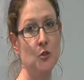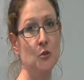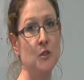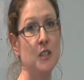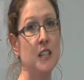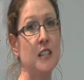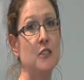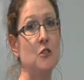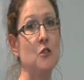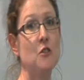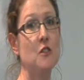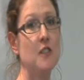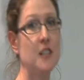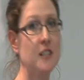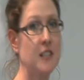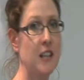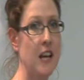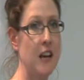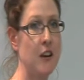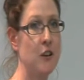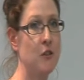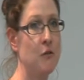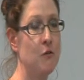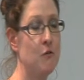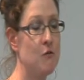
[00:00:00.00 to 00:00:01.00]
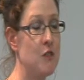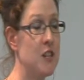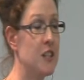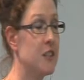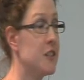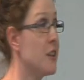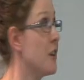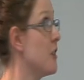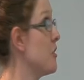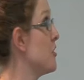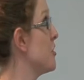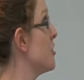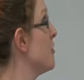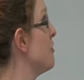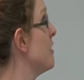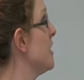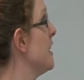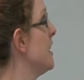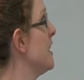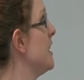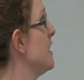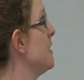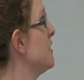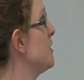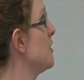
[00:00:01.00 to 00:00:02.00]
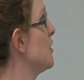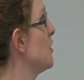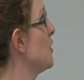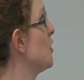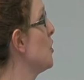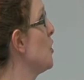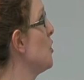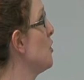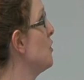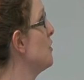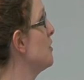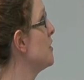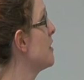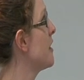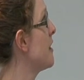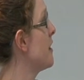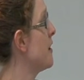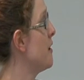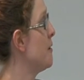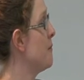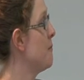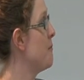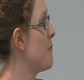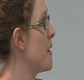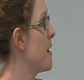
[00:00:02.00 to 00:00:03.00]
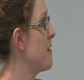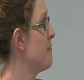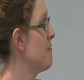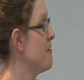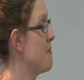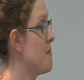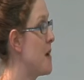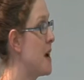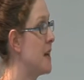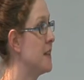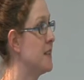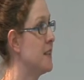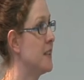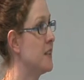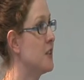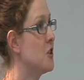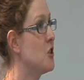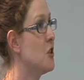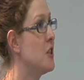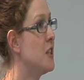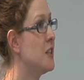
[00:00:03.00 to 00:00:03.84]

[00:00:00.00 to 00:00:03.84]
So to do this kind of research, you really need good bioinformatics.